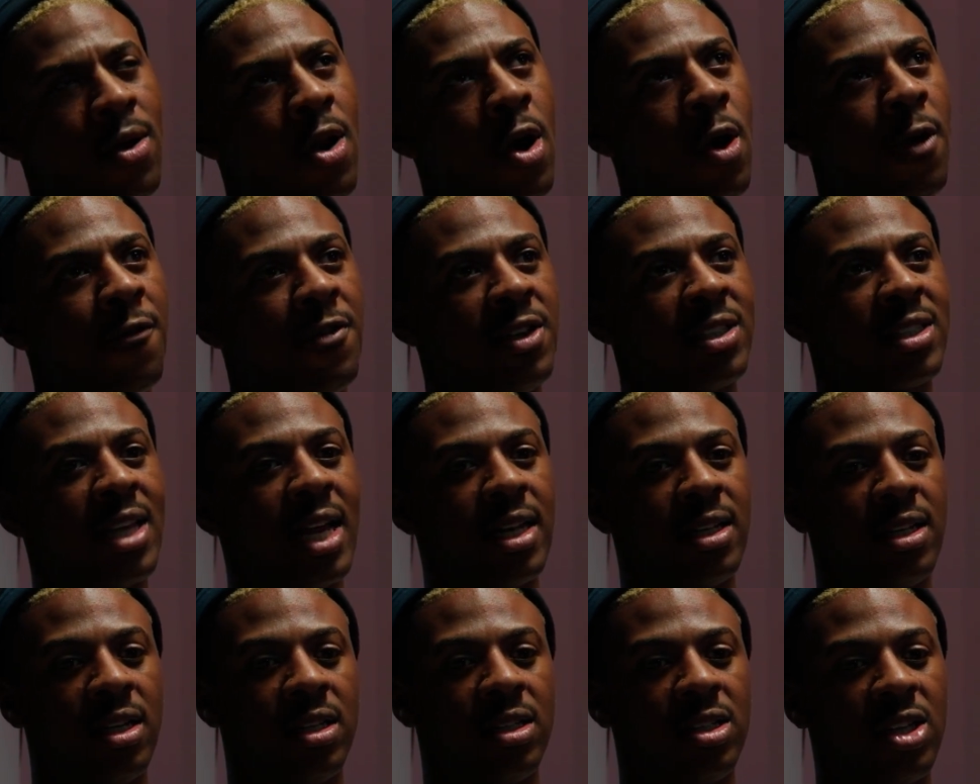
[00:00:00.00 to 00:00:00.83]
know if it's,
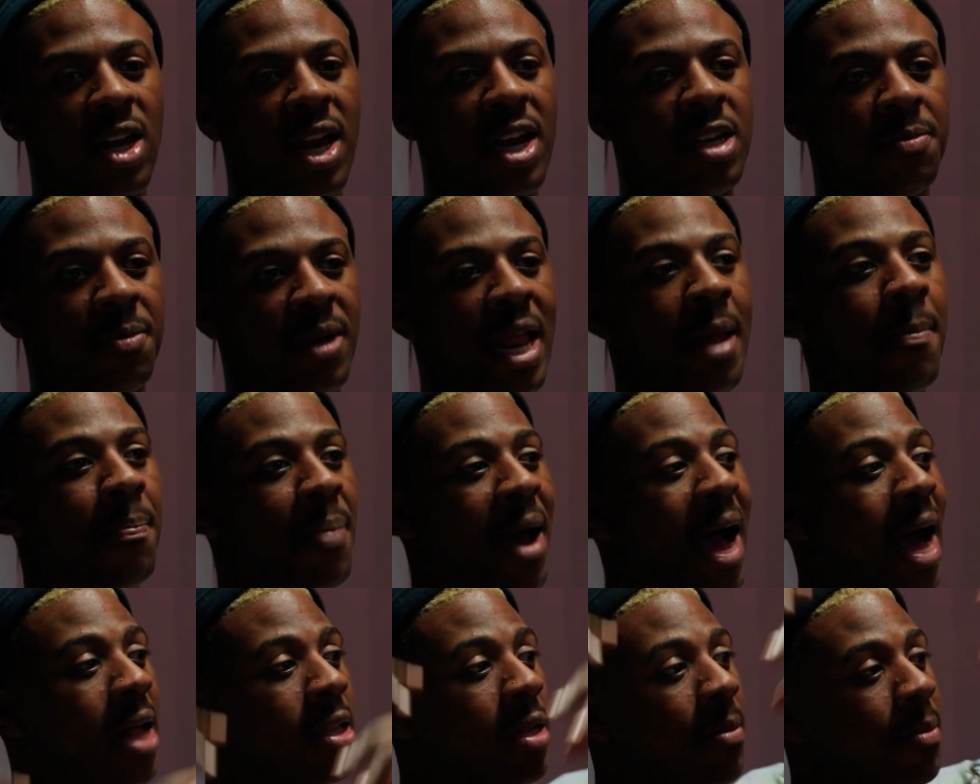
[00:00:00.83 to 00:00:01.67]
like, the chairs, but they
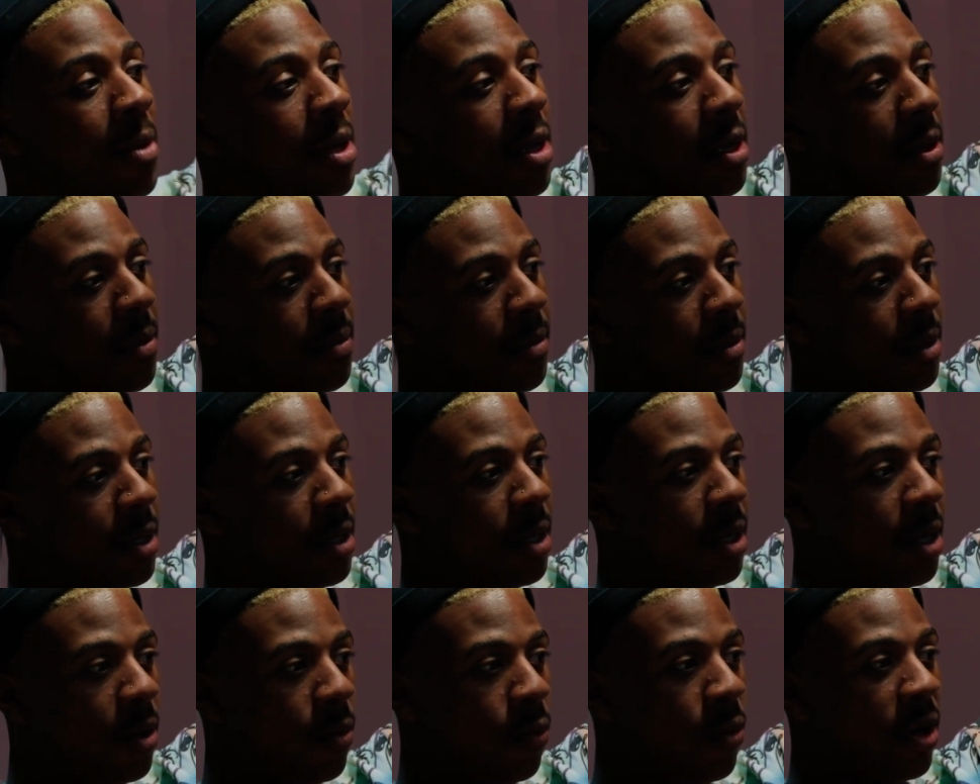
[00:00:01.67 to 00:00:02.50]
pile them up.
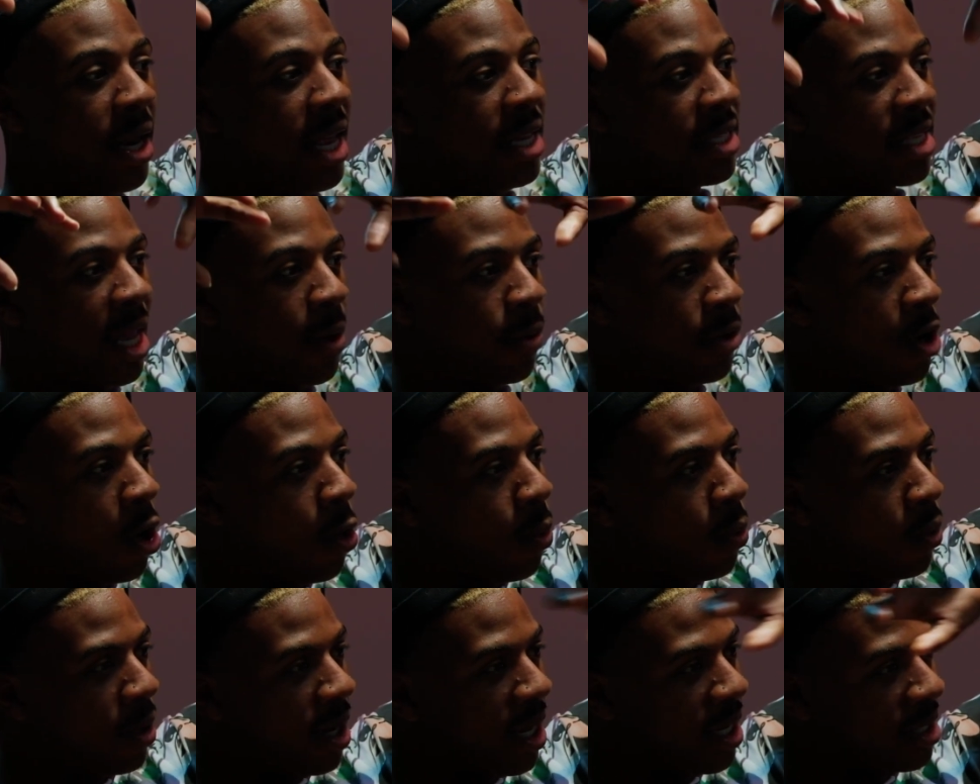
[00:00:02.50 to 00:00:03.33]
When no
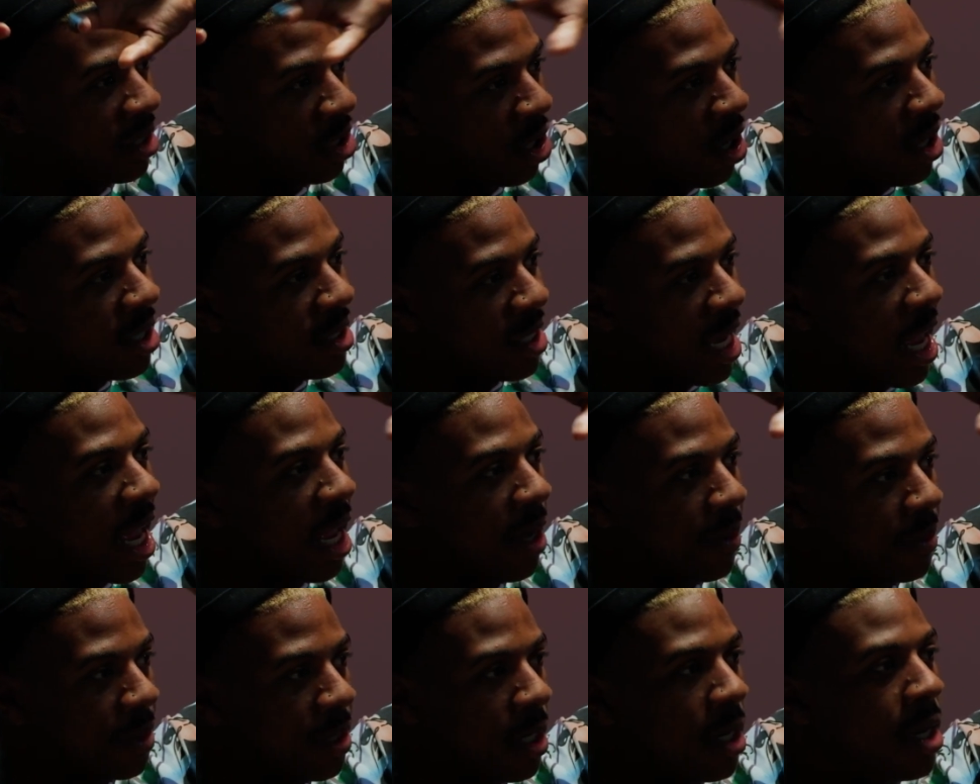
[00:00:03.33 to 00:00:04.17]

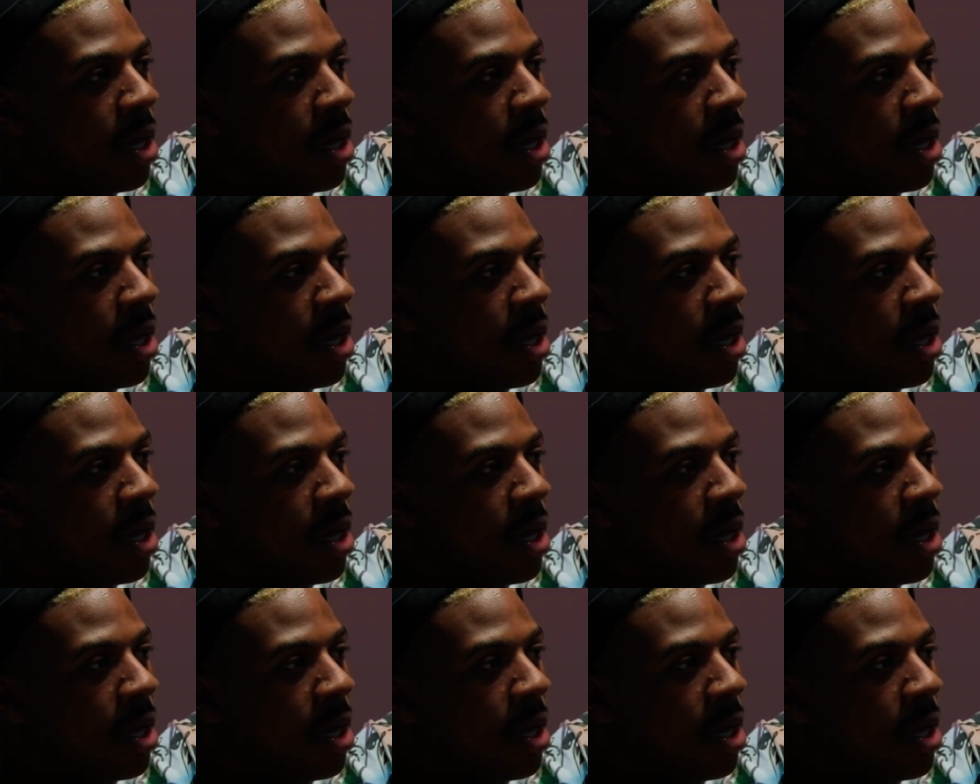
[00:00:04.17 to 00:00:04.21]
one's